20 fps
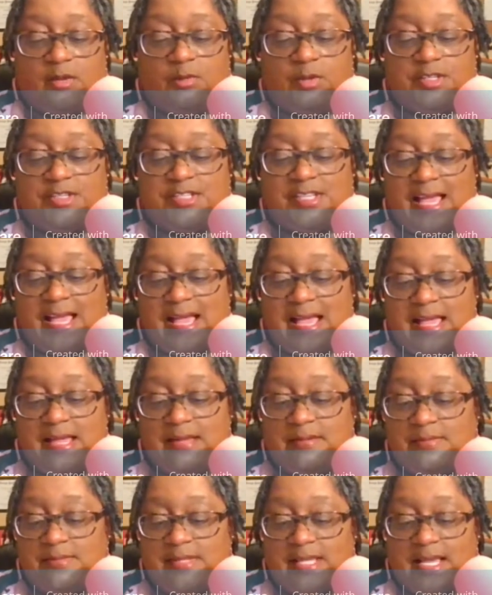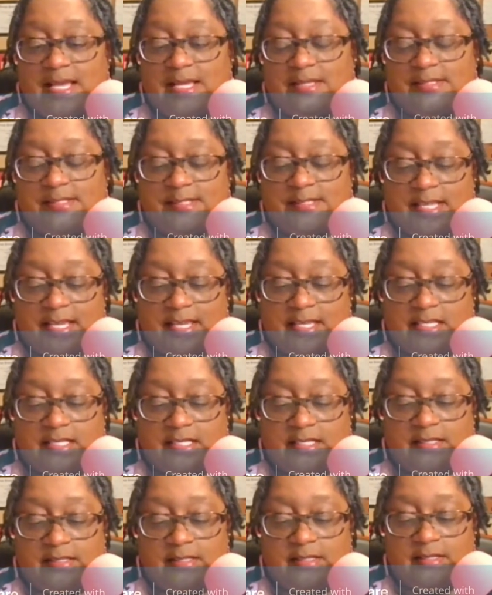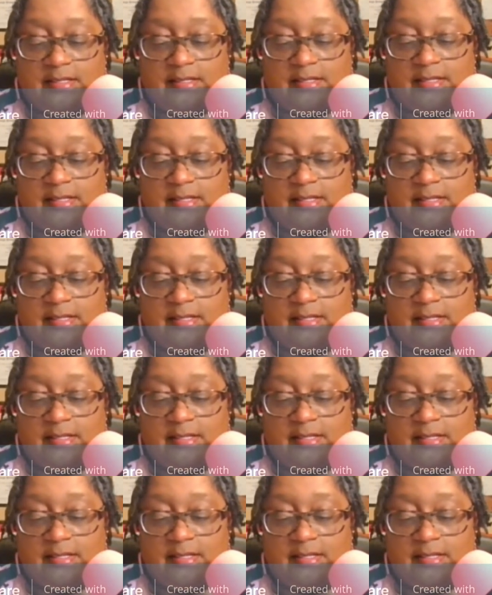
which I'm not saying